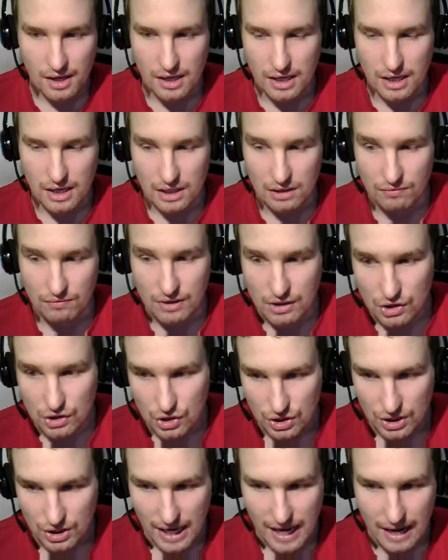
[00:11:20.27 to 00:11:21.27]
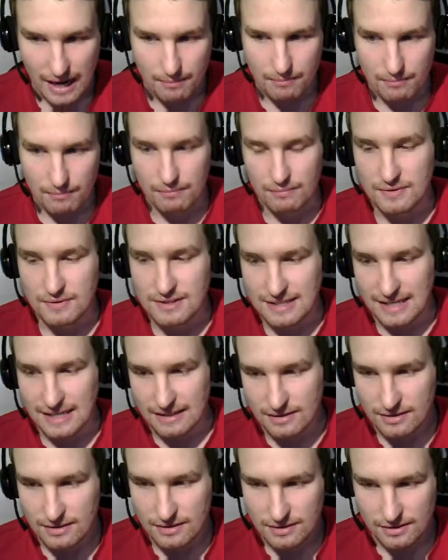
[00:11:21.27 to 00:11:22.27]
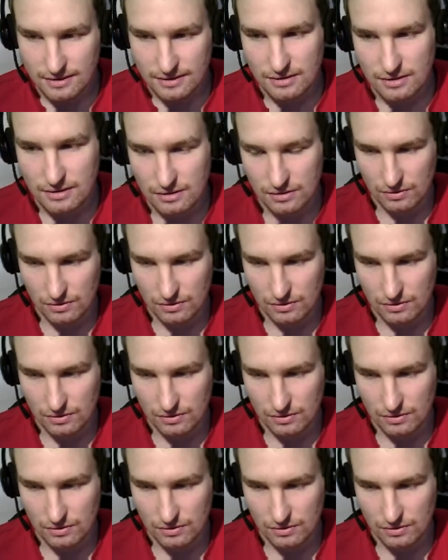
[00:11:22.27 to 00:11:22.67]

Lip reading: in which time sentence,